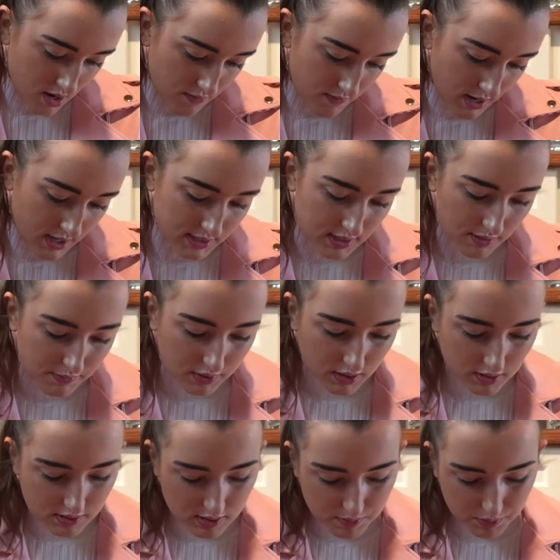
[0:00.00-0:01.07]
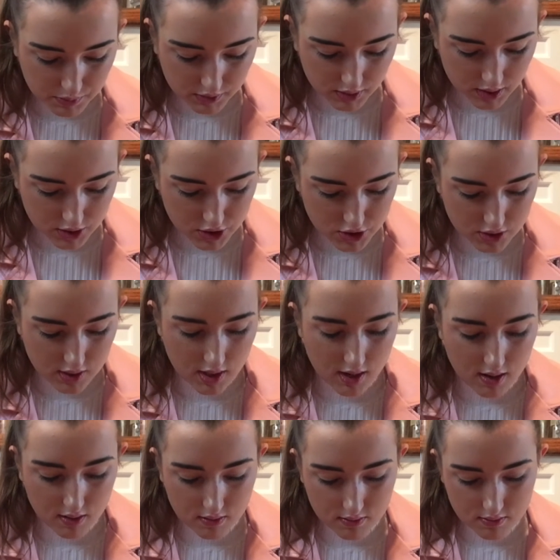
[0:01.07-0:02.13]
Right, I'm gonna use a blush
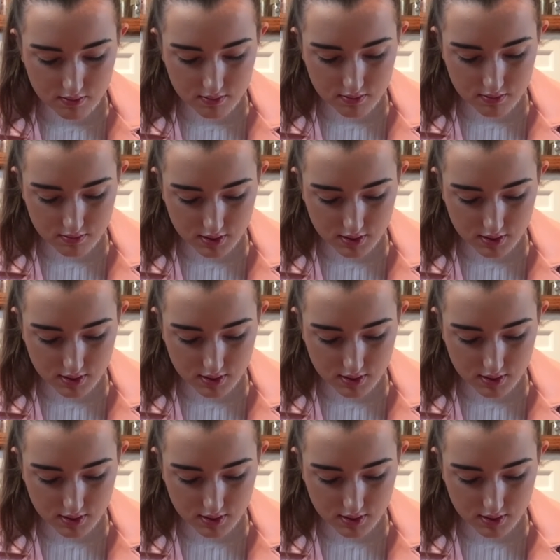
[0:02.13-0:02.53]
now.